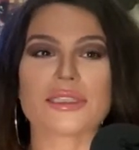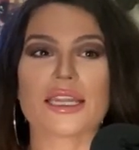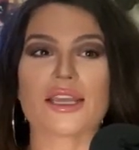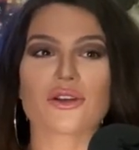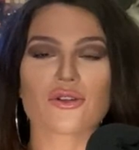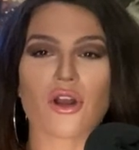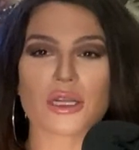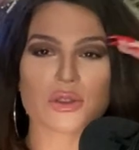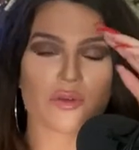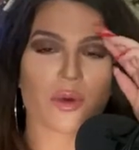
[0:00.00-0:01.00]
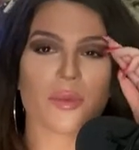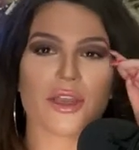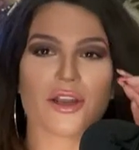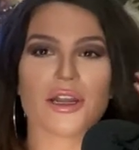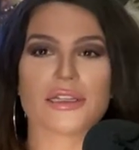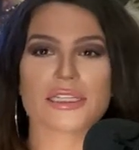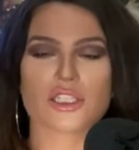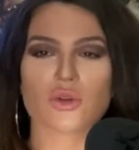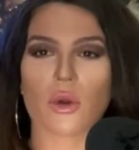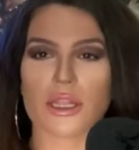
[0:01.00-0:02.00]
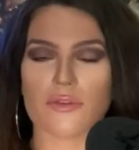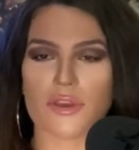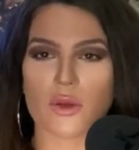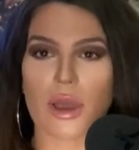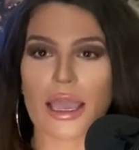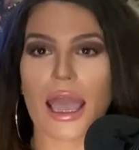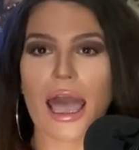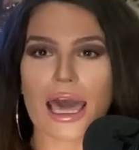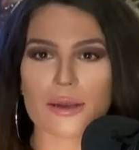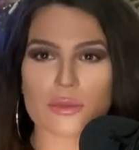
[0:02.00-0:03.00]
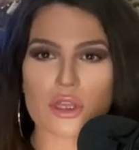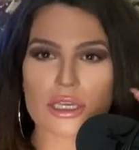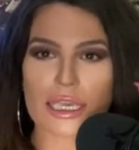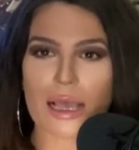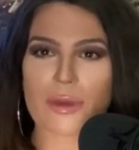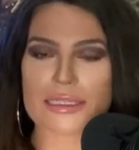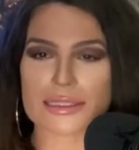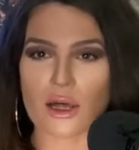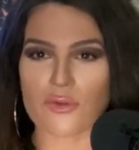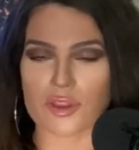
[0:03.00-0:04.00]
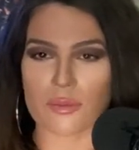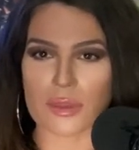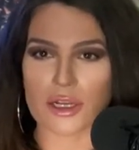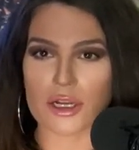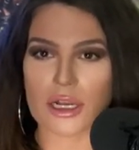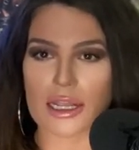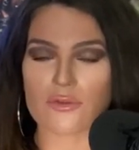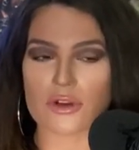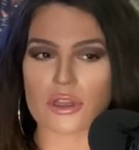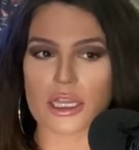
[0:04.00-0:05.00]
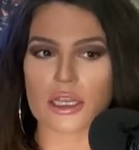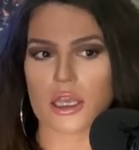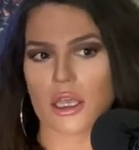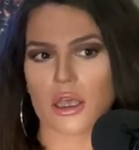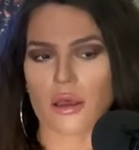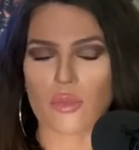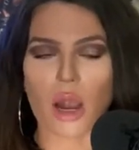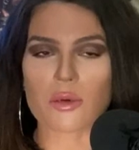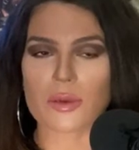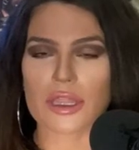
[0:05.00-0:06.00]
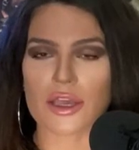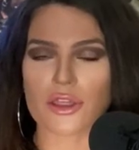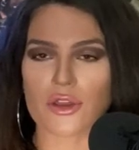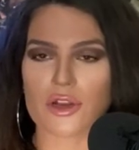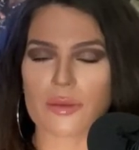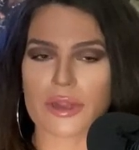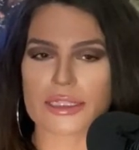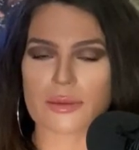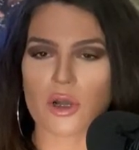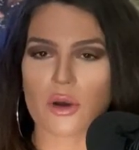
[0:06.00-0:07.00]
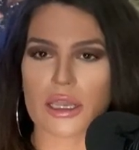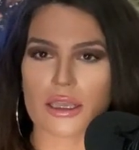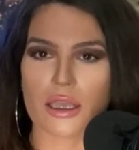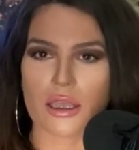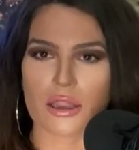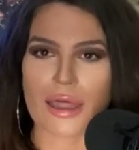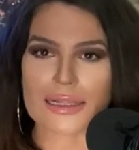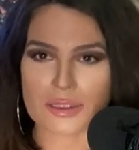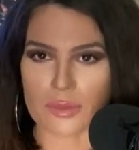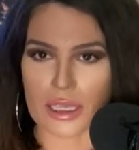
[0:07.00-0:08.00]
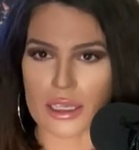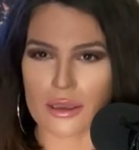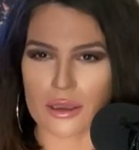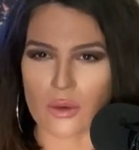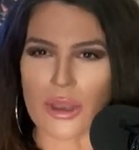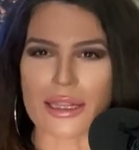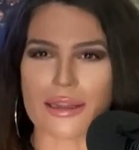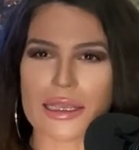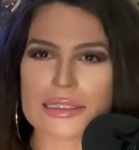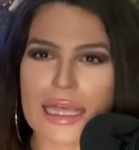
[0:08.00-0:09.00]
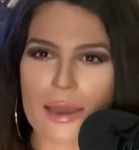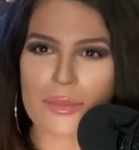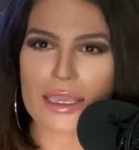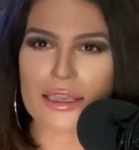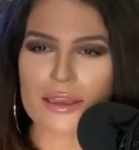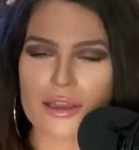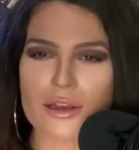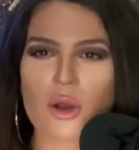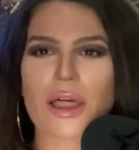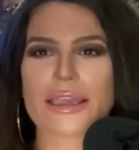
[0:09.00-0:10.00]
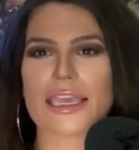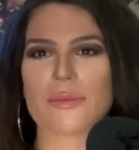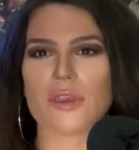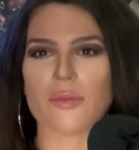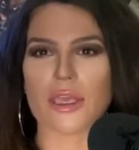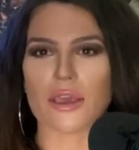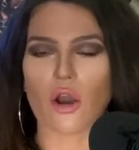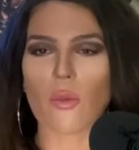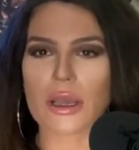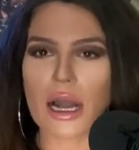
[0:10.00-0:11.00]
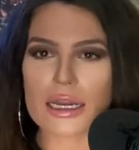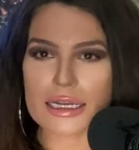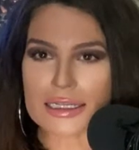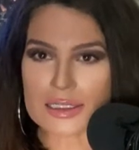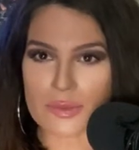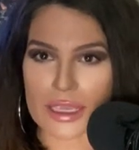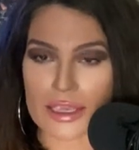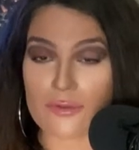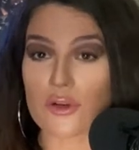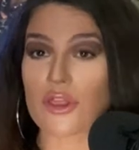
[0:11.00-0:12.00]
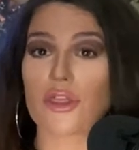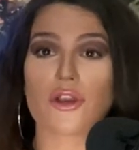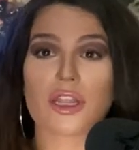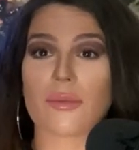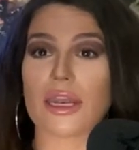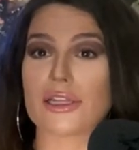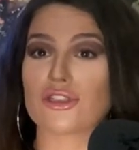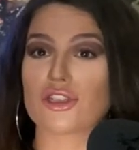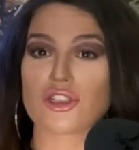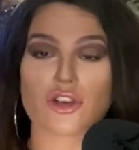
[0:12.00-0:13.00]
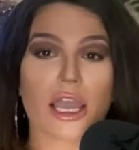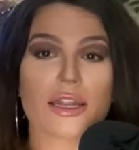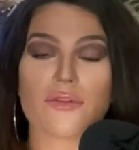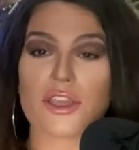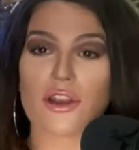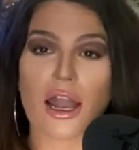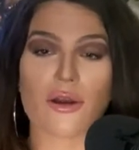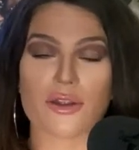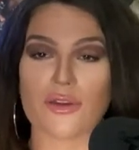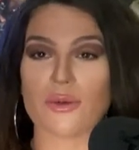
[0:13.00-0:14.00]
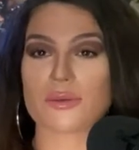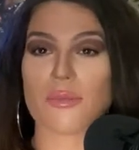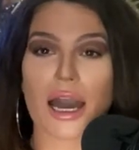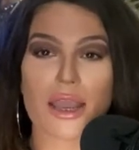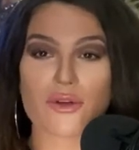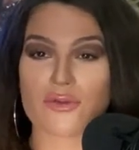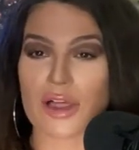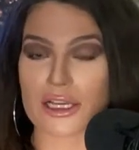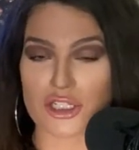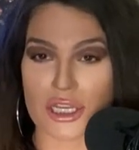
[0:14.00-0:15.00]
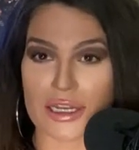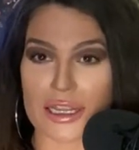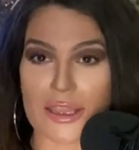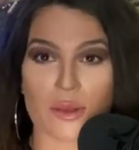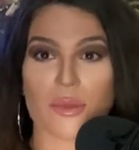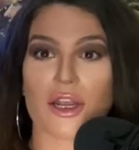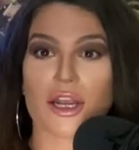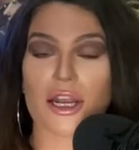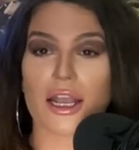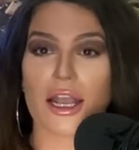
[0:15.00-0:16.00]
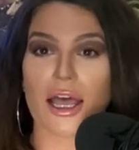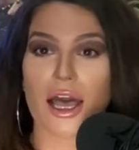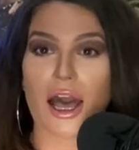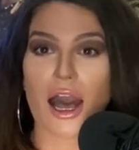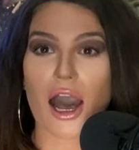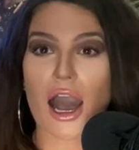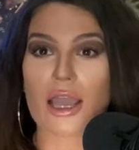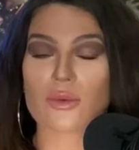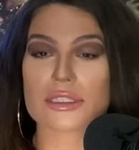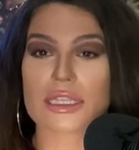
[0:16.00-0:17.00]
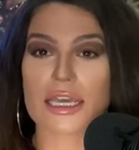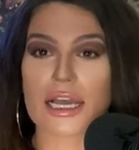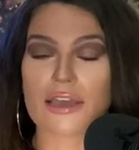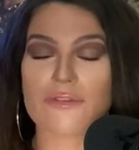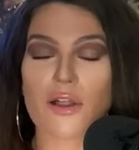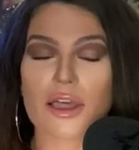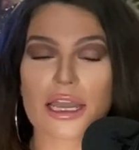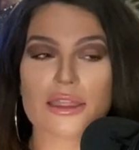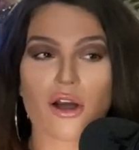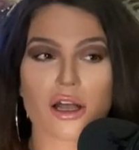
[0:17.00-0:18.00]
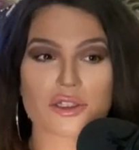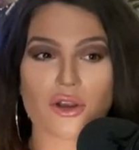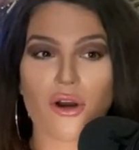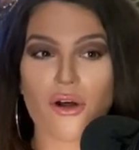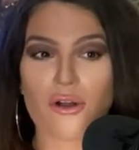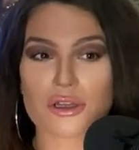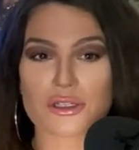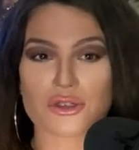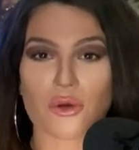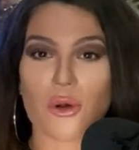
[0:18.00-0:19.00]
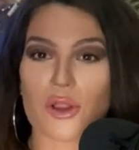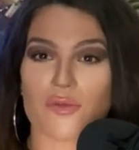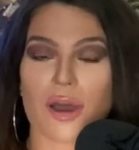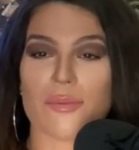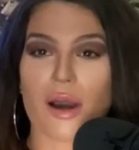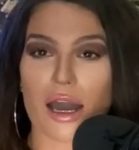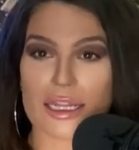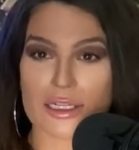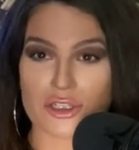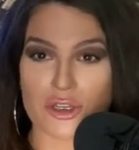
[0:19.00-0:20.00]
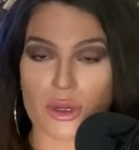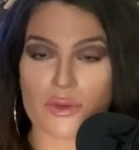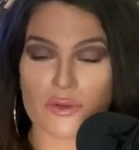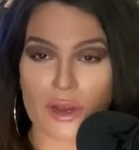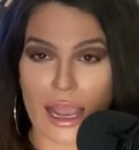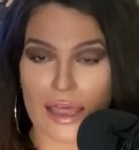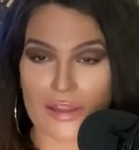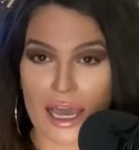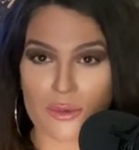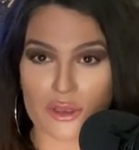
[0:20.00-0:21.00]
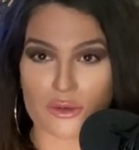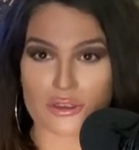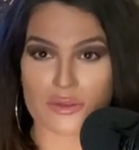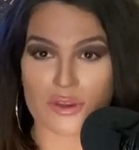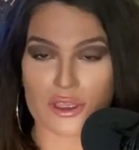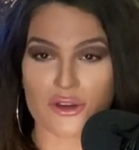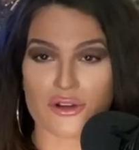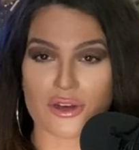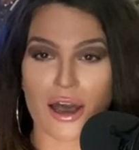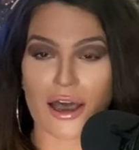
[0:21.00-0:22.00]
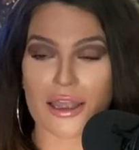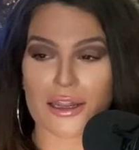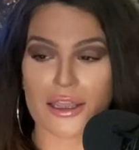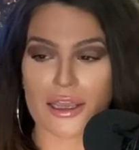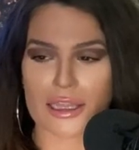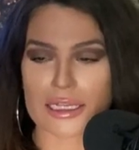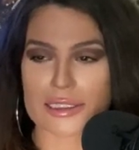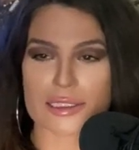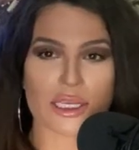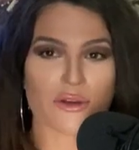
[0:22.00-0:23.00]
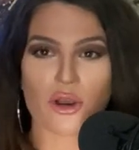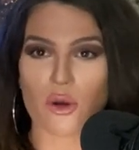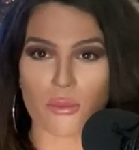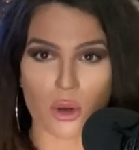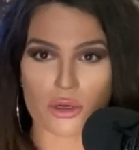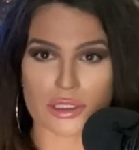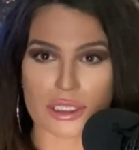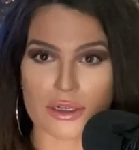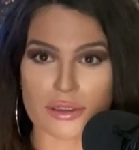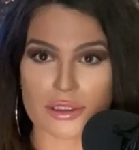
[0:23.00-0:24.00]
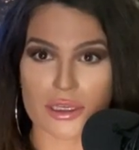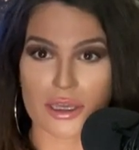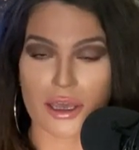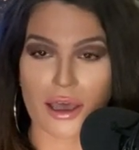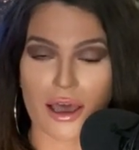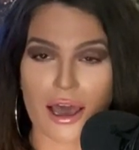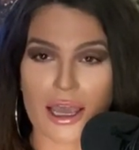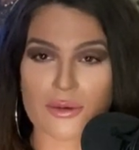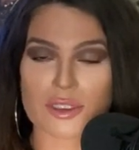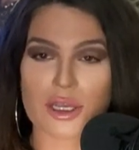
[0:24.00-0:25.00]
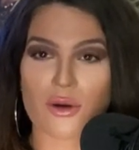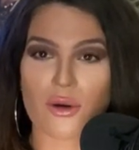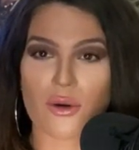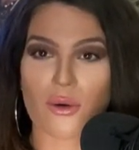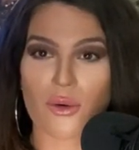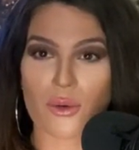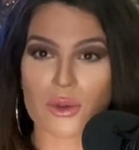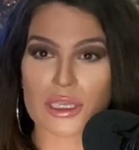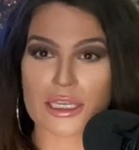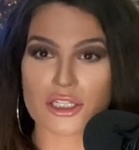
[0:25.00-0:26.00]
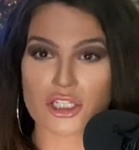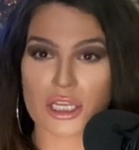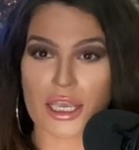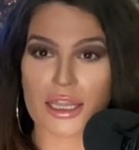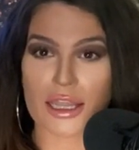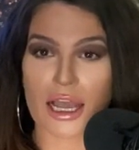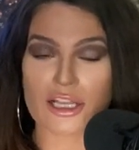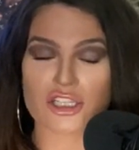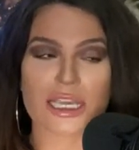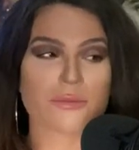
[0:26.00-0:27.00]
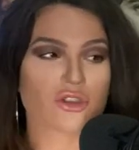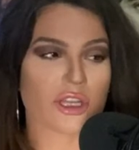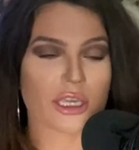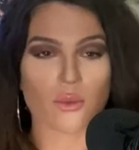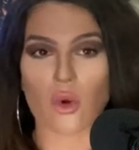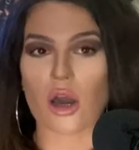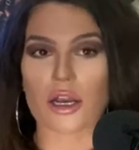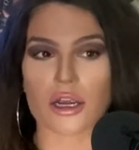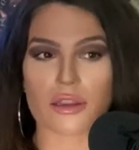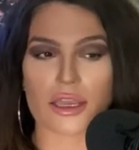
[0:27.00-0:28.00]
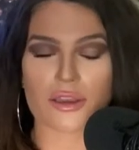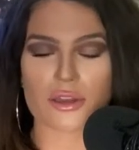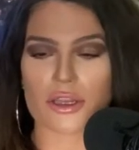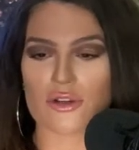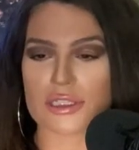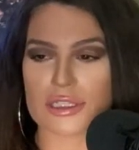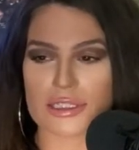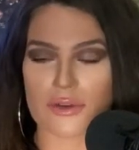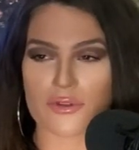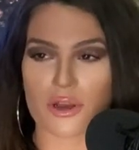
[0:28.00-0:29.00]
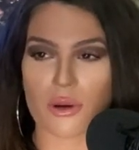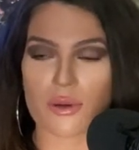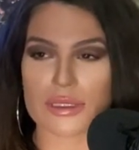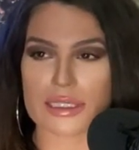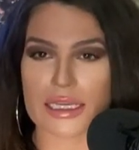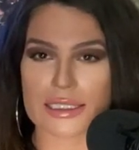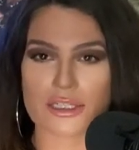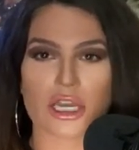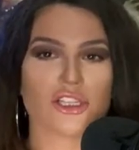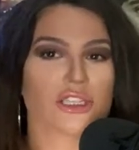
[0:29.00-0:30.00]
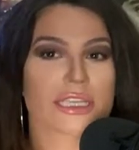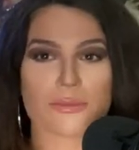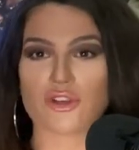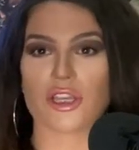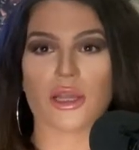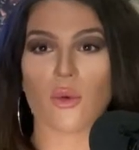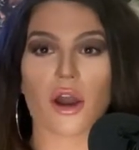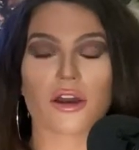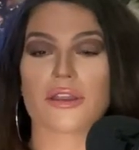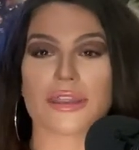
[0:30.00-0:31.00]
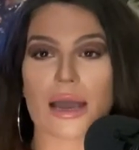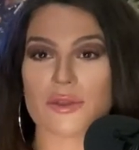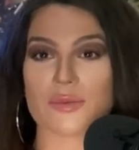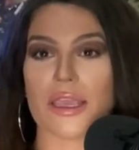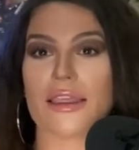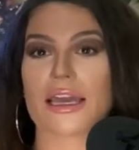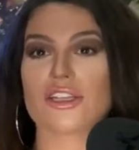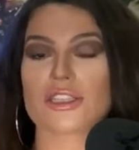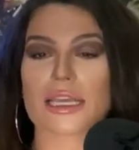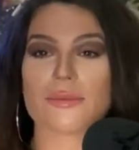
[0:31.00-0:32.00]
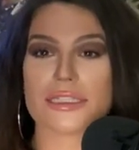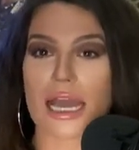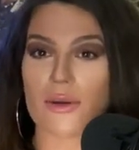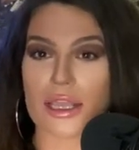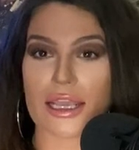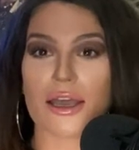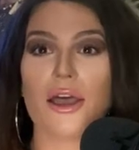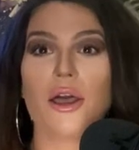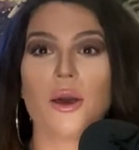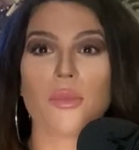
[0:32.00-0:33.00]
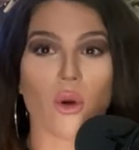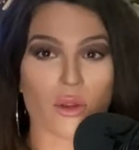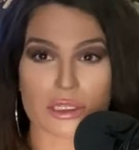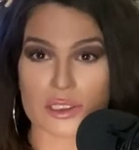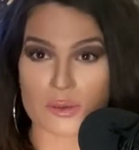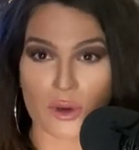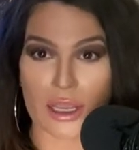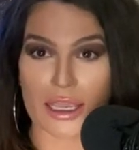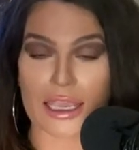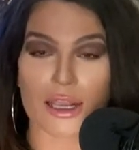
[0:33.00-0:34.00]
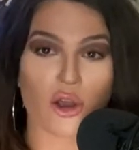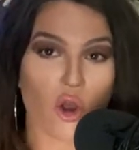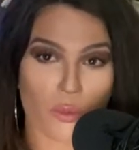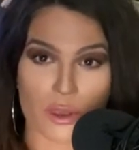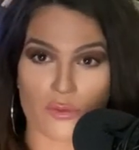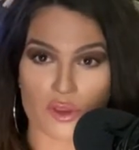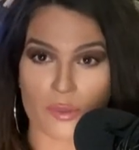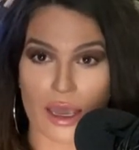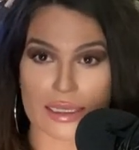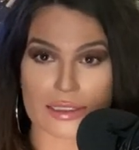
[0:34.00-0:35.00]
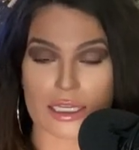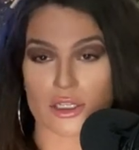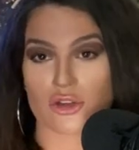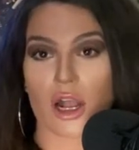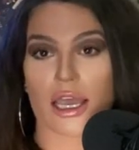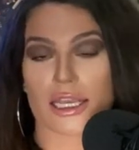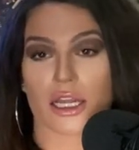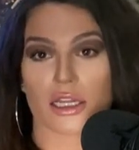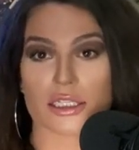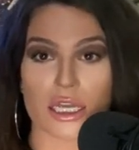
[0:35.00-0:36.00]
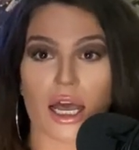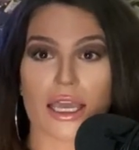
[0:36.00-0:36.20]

sitting across from a mirror. It's like 20 feet away. And I'm looking at myself in the mirror. And for like probably like 30 minutes, I'm going, that's me. Wait, is that me? No, that can't be me. Oh my God, it is me. For 30 minutes, just trying to figure out if it was my reflection in the mirror. I was like, I felt like I lost all control of my body too. Have you ever had that where you just feel like you're absolutely not, like, zero motor skills? I was like, holy shit. Like, I just kept drinking water. Like Chris DiStefano always says, like, I just kept drinking water. Like, that was me. Like, I just kept downing Poland Spring and hoping for the best and trying not to die.